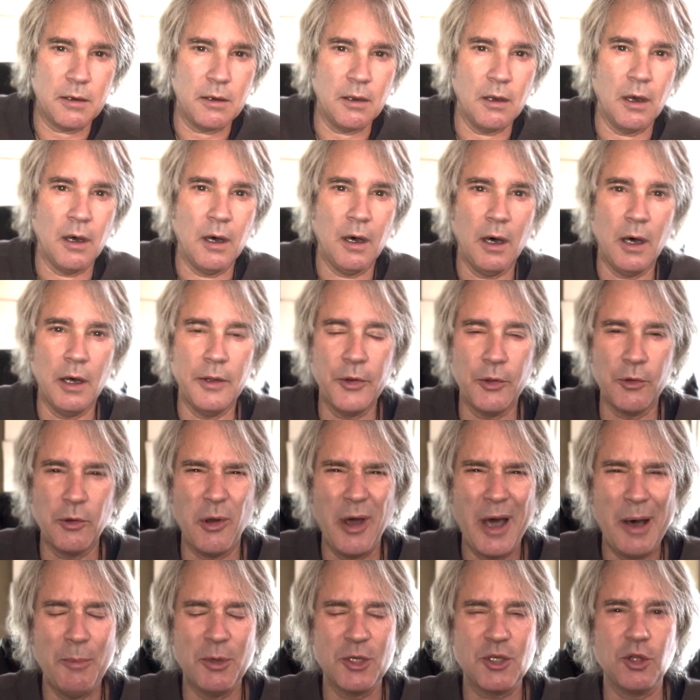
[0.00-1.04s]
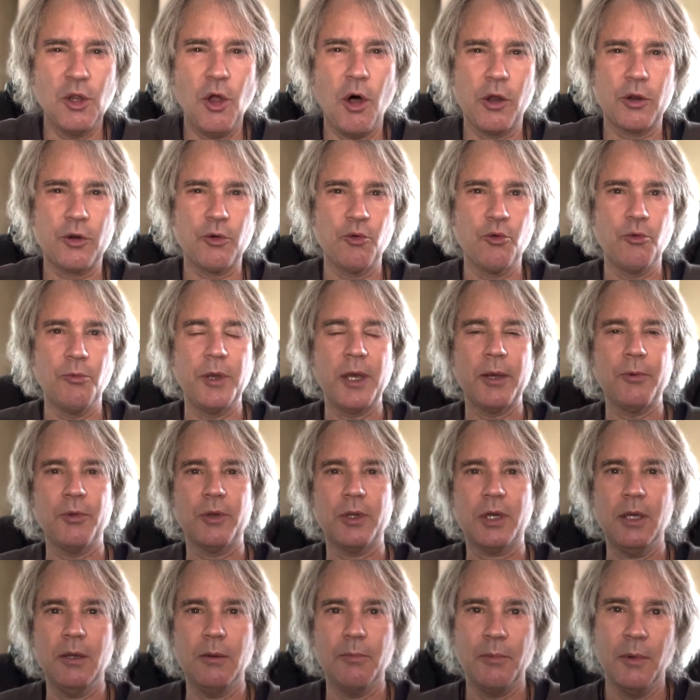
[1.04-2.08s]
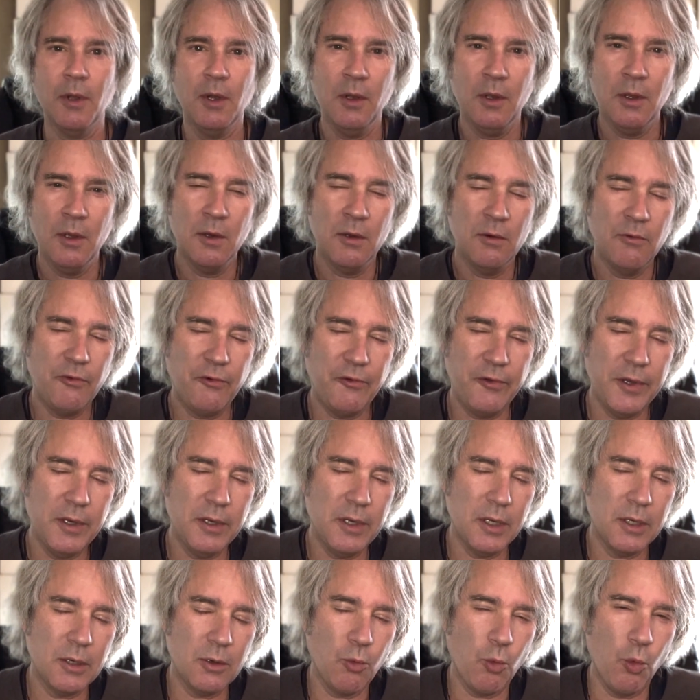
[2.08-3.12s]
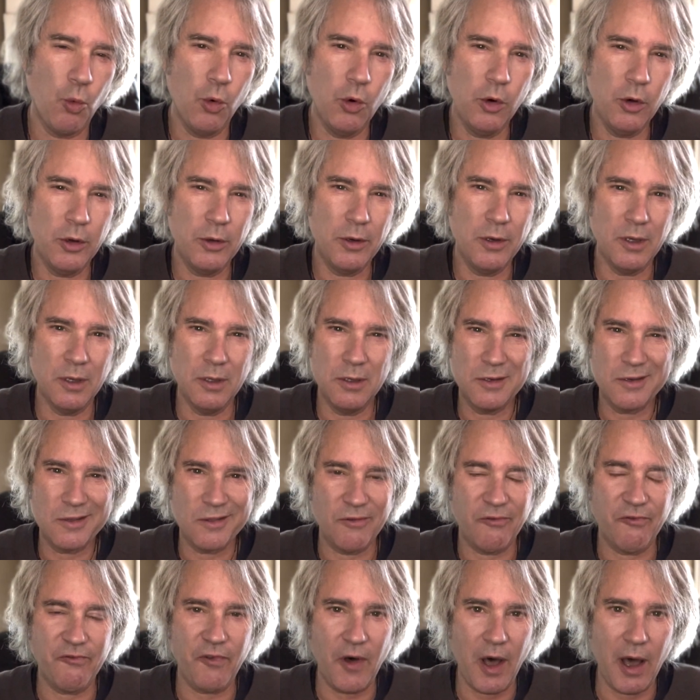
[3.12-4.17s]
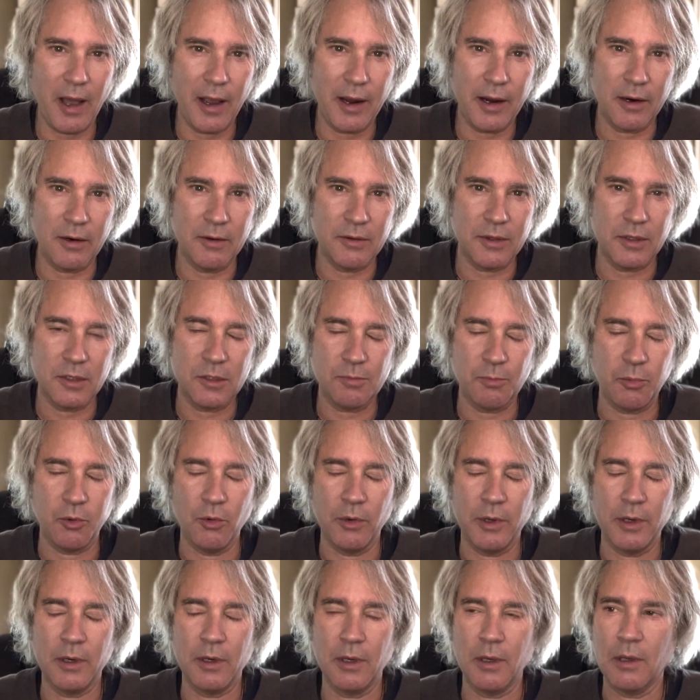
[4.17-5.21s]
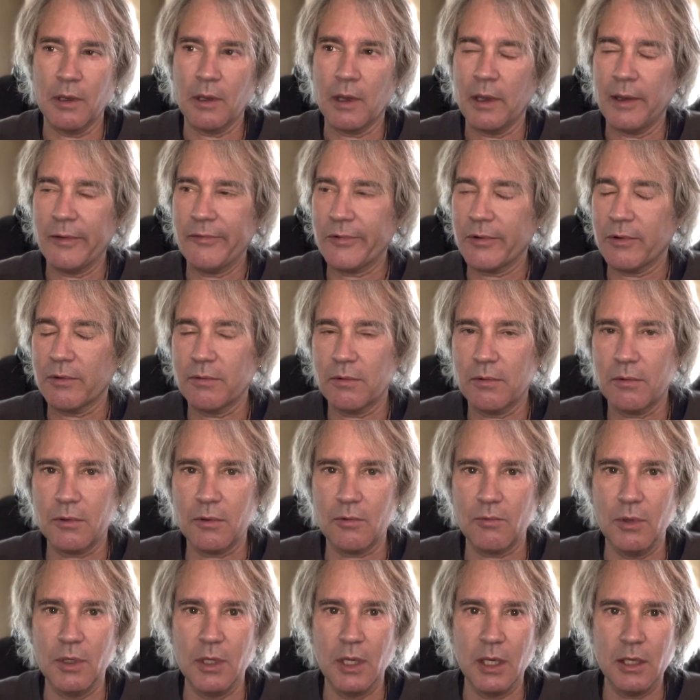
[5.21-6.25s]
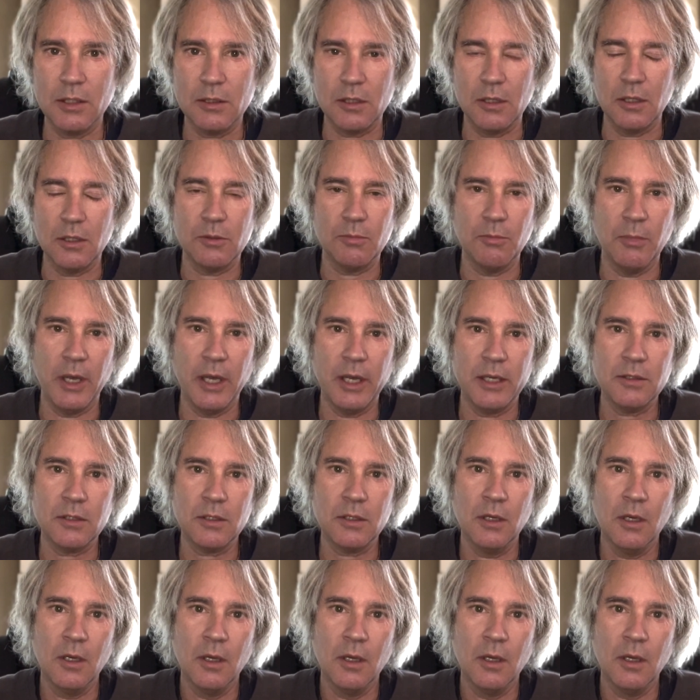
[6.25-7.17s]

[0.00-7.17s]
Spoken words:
Don't know how much longer we'll be able to keep feeding wood into the fire at this point after 3 days of this mess.